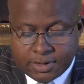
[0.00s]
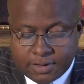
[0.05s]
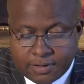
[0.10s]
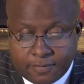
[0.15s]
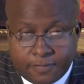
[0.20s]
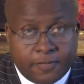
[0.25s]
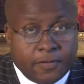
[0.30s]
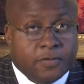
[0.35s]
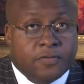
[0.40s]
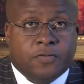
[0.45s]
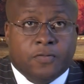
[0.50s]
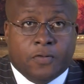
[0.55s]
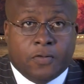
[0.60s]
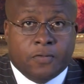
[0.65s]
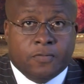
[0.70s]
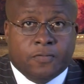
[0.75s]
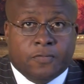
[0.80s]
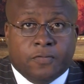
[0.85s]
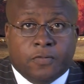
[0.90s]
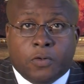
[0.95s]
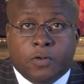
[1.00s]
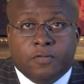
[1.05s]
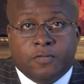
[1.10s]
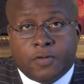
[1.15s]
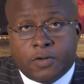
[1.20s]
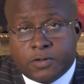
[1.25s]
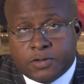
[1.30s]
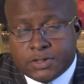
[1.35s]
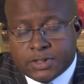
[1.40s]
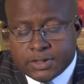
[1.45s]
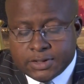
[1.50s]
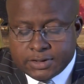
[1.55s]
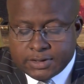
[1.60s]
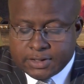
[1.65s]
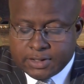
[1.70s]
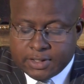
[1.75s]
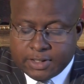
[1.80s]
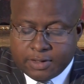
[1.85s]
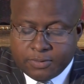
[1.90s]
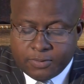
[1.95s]
The first four
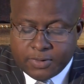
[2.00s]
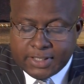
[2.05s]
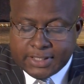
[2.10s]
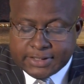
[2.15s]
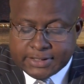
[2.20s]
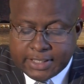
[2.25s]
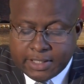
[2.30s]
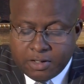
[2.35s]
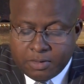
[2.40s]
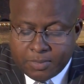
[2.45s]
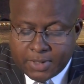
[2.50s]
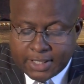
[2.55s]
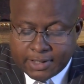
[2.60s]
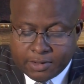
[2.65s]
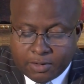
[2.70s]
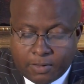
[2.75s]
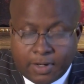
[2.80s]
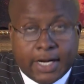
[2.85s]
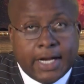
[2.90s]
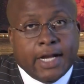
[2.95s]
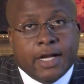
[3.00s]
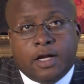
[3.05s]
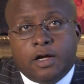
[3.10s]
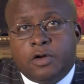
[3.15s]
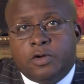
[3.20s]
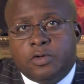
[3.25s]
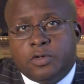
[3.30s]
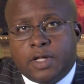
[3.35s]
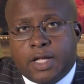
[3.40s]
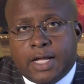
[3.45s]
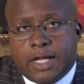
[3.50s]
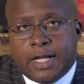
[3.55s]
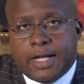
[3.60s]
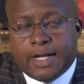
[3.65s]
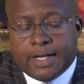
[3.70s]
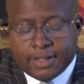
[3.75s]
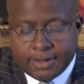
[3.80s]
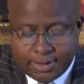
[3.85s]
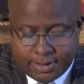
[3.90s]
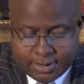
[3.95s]
verses, it reads, "Hear my cry, O
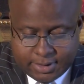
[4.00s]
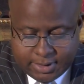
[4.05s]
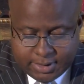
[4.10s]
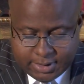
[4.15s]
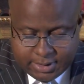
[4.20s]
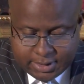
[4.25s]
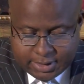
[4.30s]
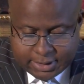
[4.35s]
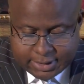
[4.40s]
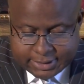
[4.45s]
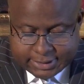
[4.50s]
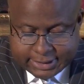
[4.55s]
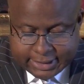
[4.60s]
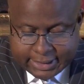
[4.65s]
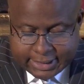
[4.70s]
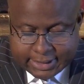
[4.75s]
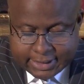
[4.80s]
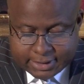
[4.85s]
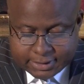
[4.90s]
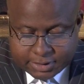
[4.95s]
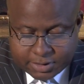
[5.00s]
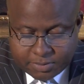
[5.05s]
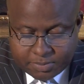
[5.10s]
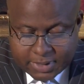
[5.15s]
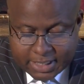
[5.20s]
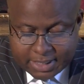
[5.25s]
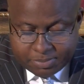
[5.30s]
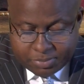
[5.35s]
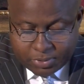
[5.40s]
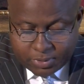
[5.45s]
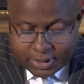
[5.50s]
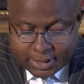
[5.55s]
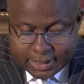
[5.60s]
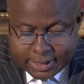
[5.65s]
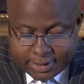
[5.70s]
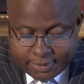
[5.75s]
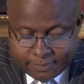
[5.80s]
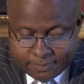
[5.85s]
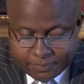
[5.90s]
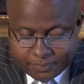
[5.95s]
God, attend unto my
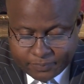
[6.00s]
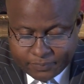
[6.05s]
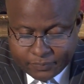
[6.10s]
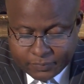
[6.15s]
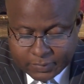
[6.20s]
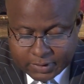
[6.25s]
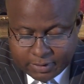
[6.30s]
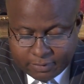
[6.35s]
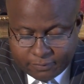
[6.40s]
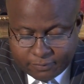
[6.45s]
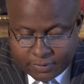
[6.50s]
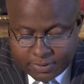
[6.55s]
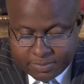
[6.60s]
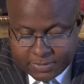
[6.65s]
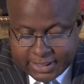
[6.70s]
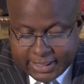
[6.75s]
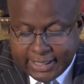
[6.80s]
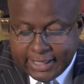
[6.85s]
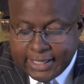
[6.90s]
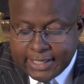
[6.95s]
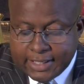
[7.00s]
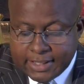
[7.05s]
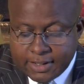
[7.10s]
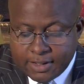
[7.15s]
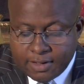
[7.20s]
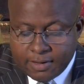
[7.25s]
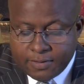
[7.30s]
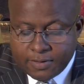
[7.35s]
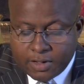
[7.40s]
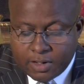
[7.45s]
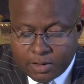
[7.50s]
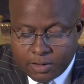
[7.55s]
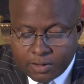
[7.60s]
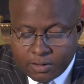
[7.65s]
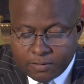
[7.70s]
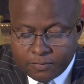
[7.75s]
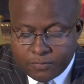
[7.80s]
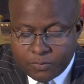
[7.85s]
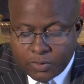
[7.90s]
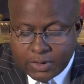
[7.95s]
prayer. From the end of the
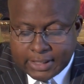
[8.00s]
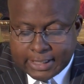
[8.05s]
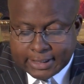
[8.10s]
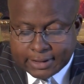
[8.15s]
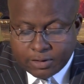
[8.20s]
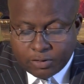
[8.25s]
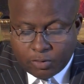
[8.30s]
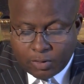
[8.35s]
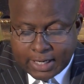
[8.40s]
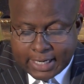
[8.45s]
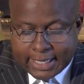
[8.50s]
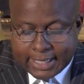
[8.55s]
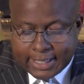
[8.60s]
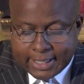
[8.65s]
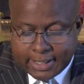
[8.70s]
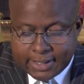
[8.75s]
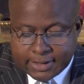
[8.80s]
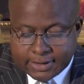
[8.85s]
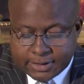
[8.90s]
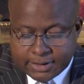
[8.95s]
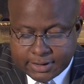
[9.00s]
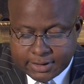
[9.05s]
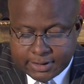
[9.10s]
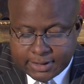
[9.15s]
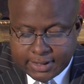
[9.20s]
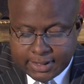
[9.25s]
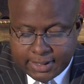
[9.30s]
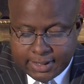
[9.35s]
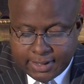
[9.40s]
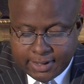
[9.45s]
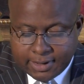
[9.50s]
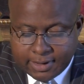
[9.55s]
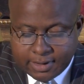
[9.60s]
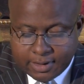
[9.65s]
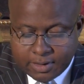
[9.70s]
earth will I cry unto thee.